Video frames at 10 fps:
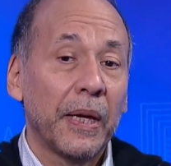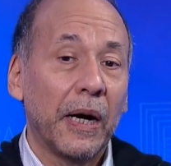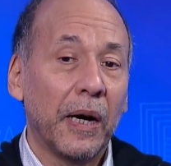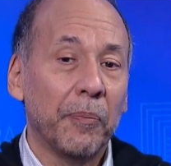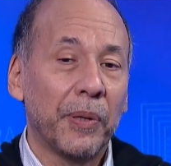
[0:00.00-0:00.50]

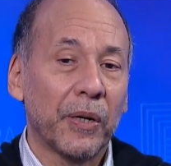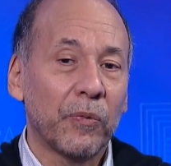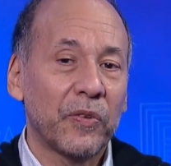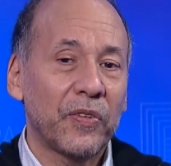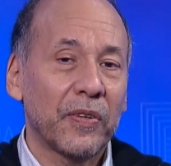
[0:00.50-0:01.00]
Um, but it
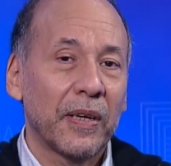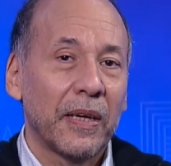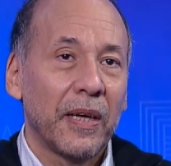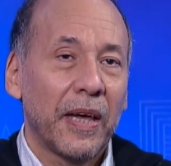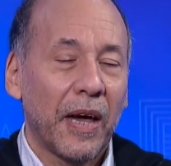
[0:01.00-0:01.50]
was
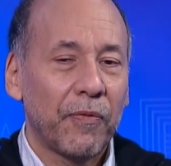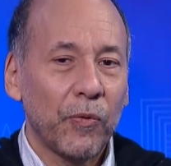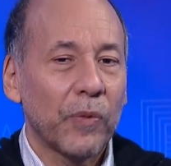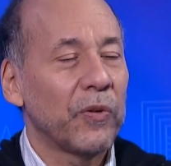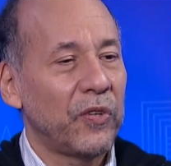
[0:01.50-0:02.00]

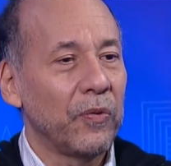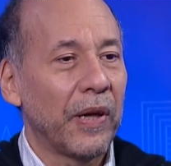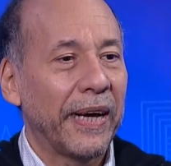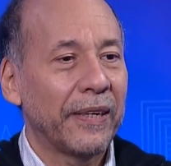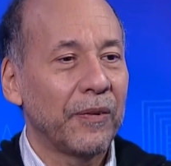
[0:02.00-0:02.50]
everyone was
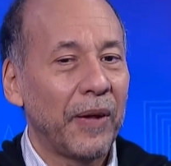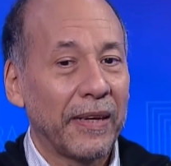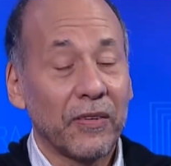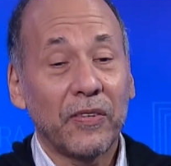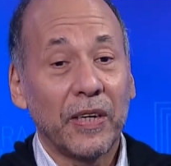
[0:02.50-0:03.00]
united
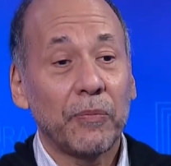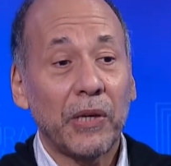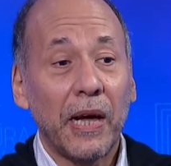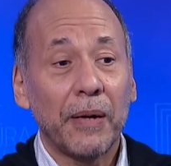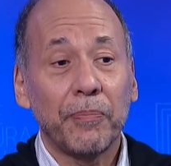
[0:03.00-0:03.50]
at the same
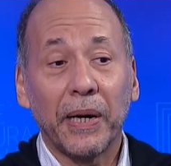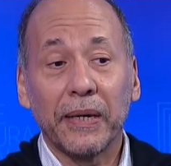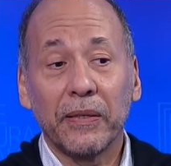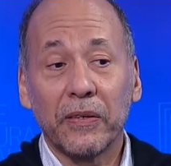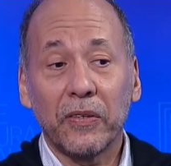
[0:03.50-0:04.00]
time
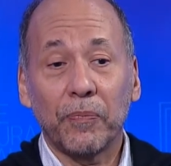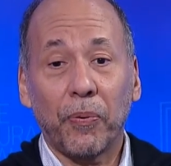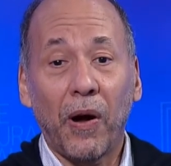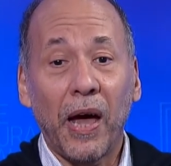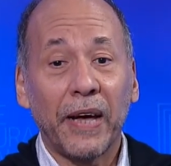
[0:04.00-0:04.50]
by this
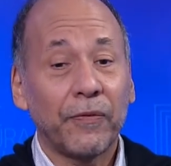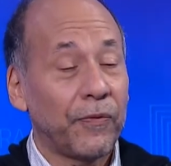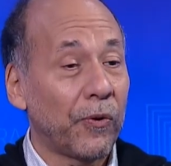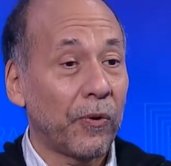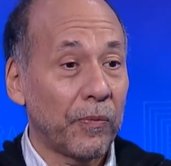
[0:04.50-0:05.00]
pride
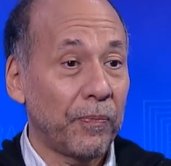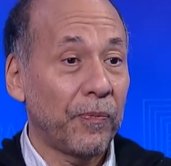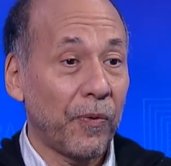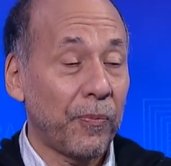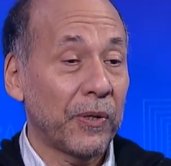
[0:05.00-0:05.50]
for,
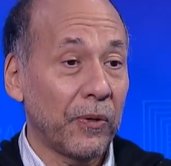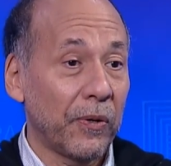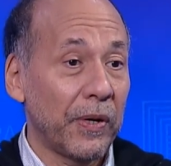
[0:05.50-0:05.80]
for Puerto